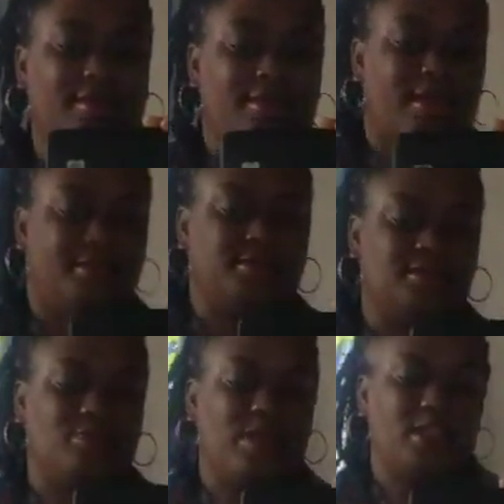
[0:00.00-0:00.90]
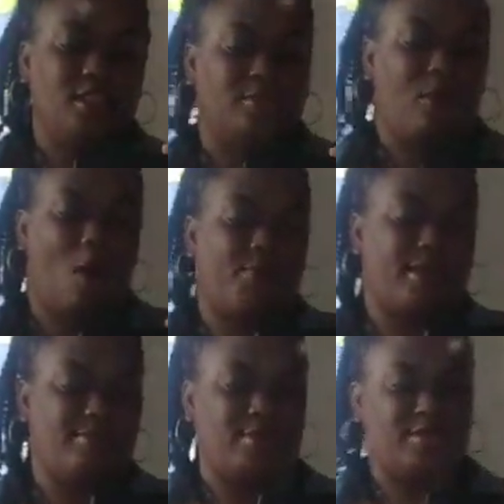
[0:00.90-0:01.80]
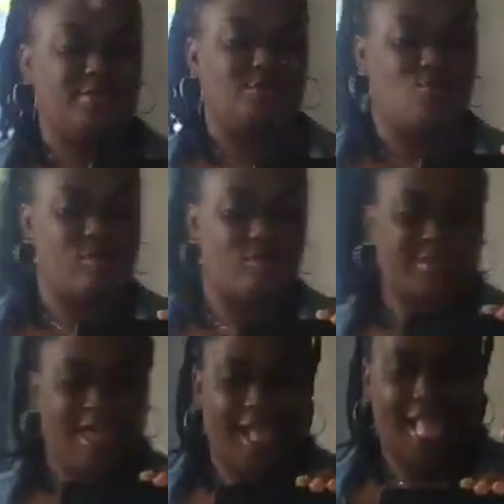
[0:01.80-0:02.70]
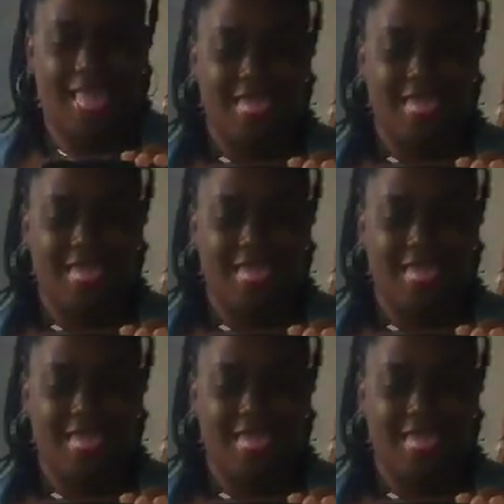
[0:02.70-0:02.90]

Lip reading: Yeah, so the belly a little popping, but don't worry about that.